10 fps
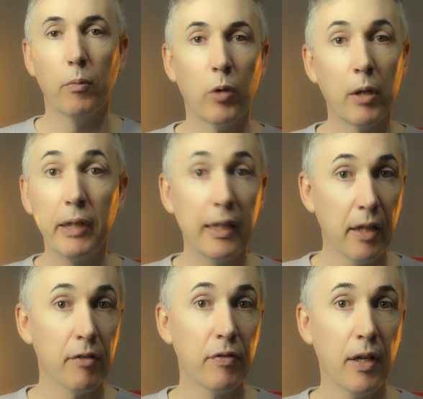What I really
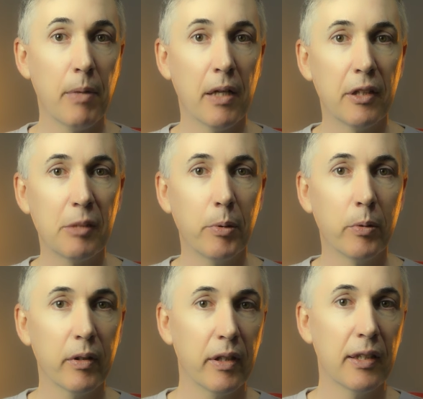love about this
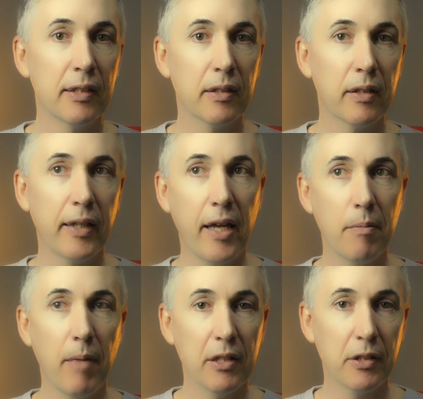book is the cat
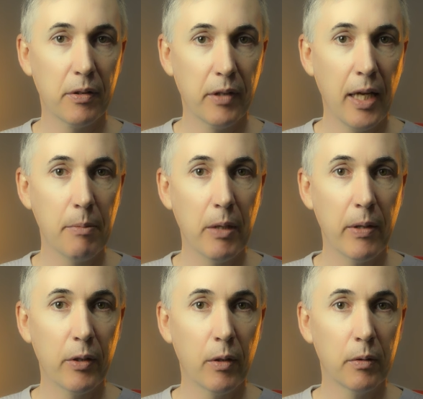and mouse game
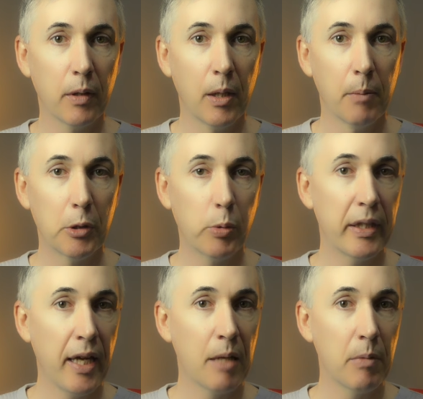going on
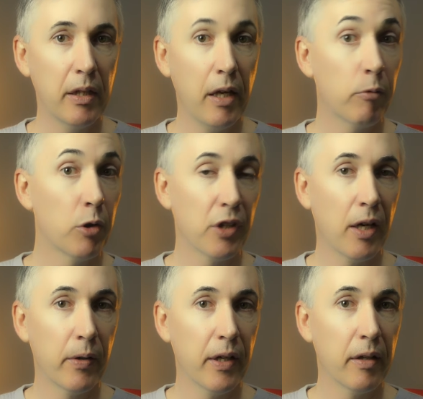between Amy and
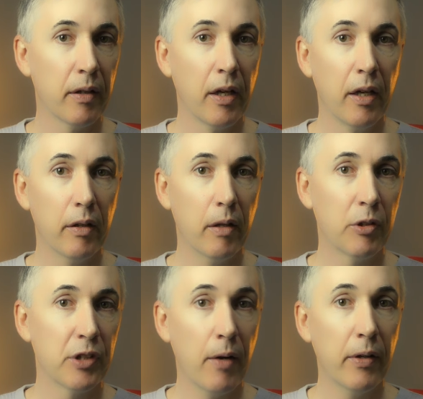Rosaria. And
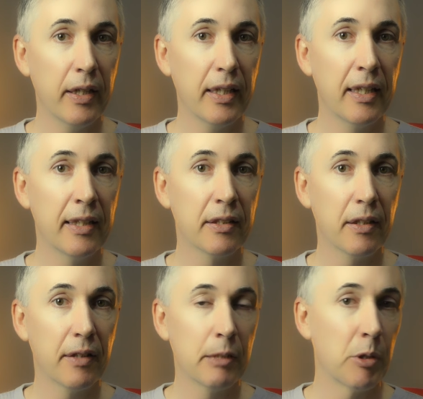Rosaria is
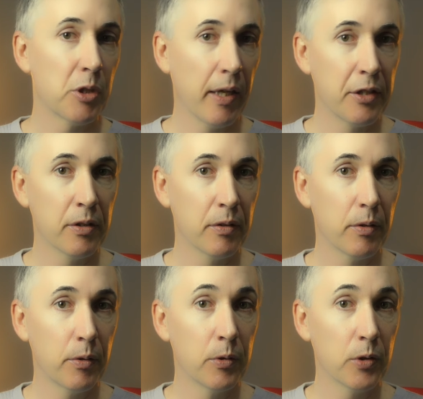the special agent
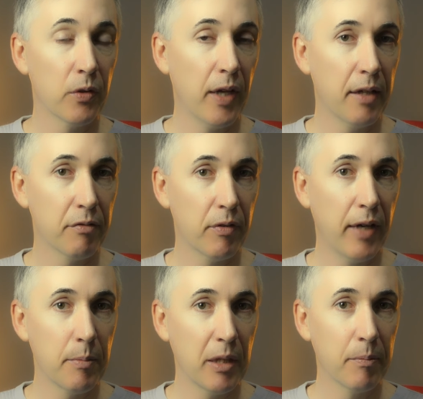who's on the hunt for
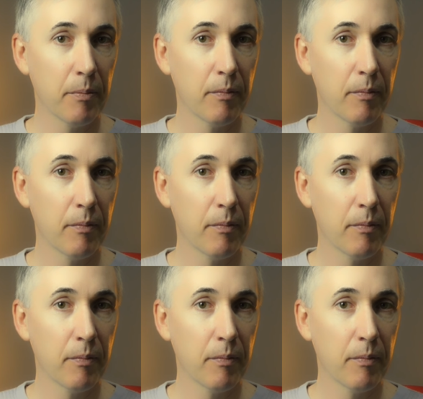Amy.